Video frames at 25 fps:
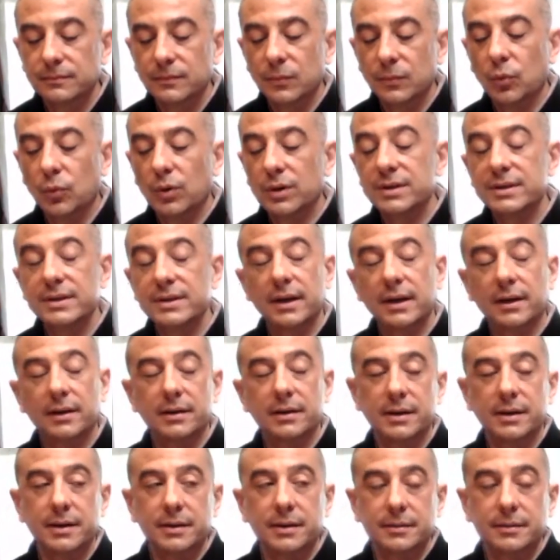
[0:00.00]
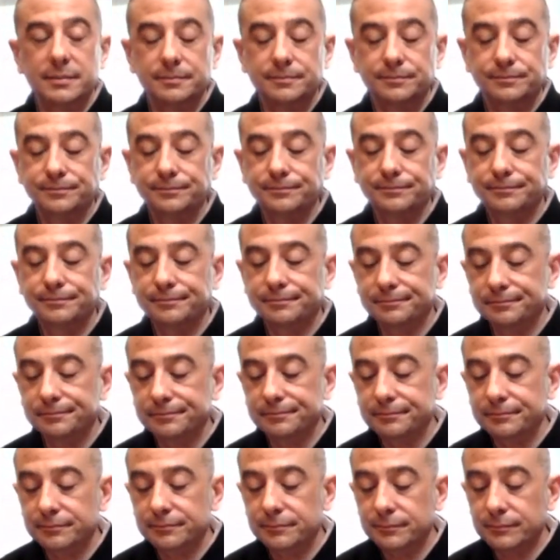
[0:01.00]
One technique
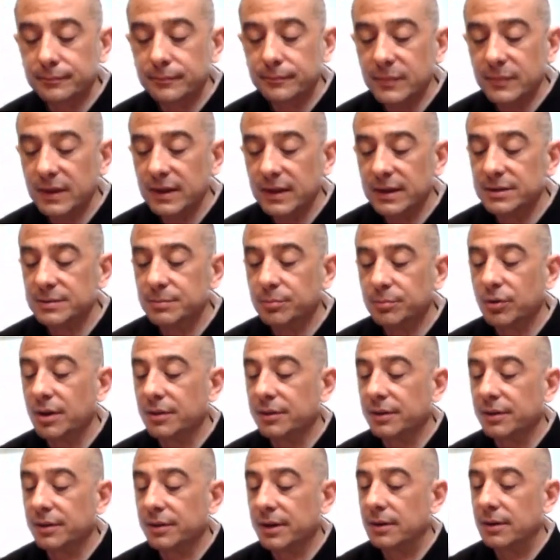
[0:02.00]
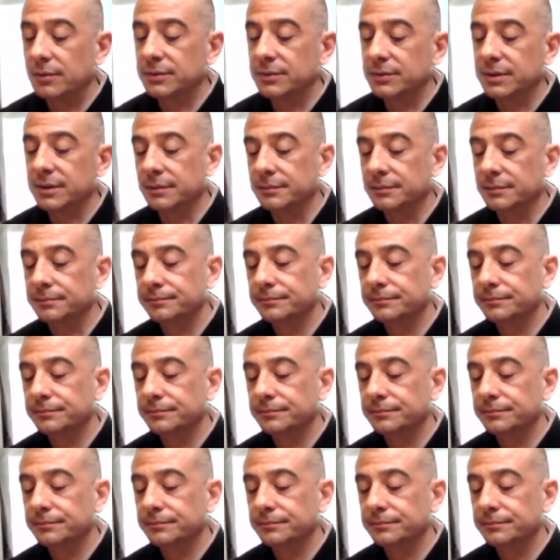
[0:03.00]
is breath counting.